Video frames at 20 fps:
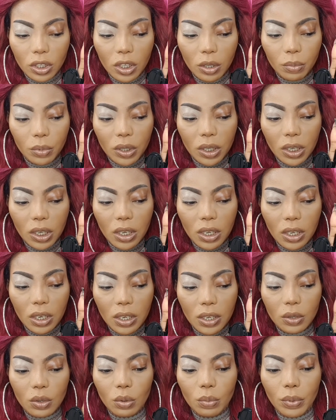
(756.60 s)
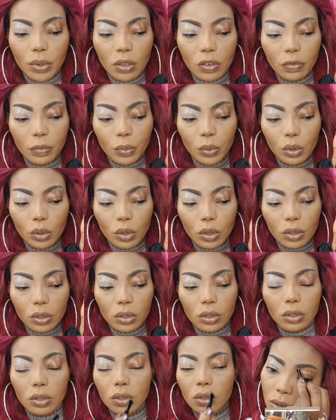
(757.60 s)
So just keep taking a little bit of
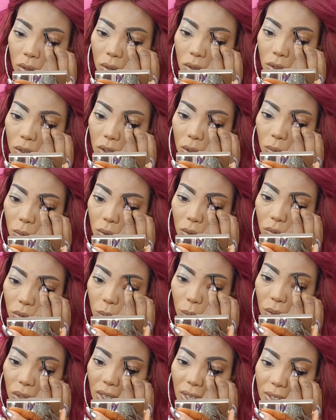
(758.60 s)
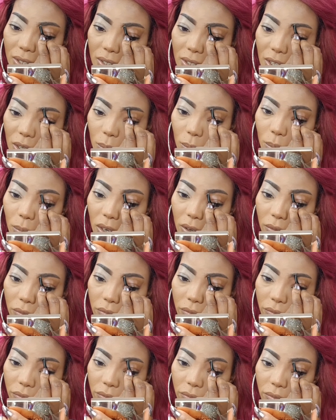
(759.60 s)
product. Still want to repeat that
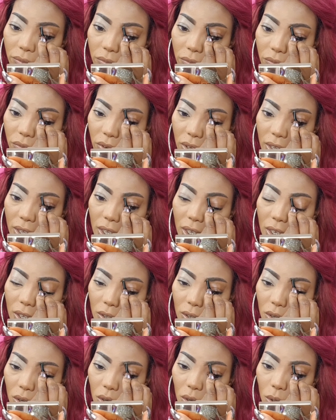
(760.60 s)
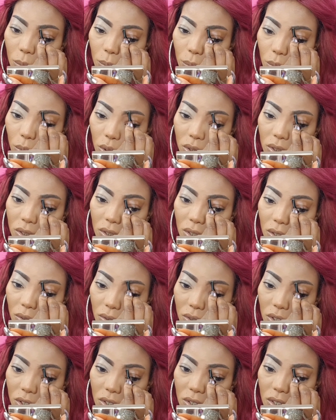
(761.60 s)
step by flicking it
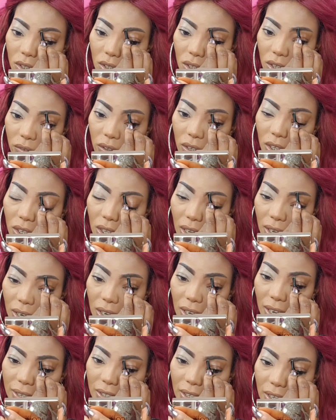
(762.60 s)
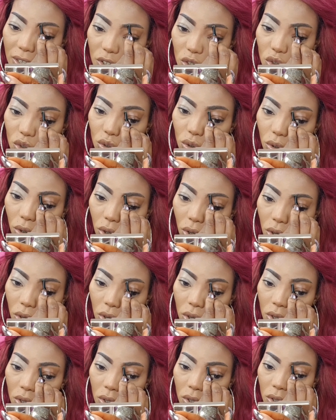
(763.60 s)
upwards, you know, just giving it that light hand
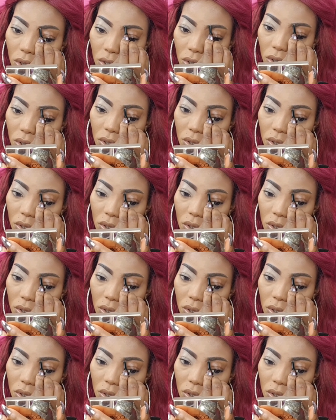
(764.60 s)
stroke